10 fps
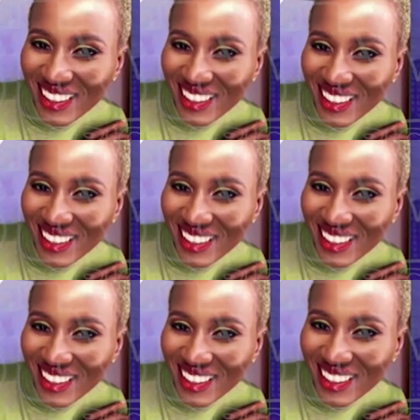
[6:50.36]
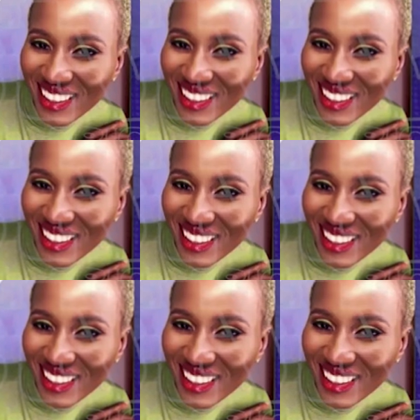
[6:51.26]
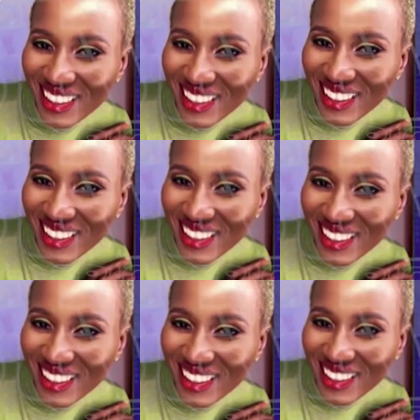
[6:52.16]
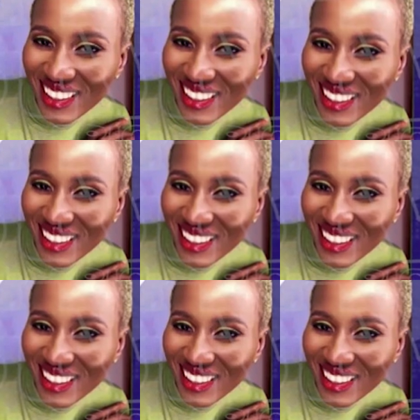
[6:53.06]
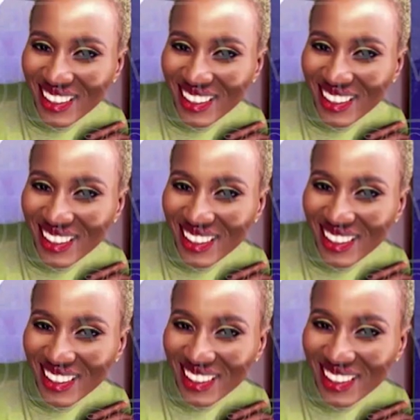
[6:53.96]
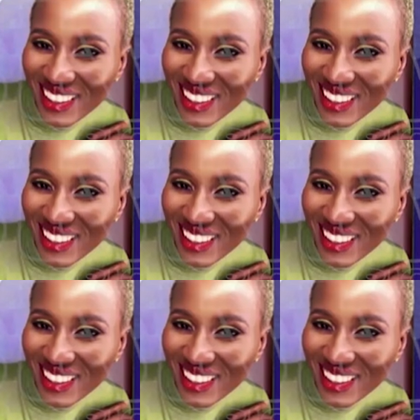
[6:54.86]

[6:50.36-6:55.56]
(not speaking)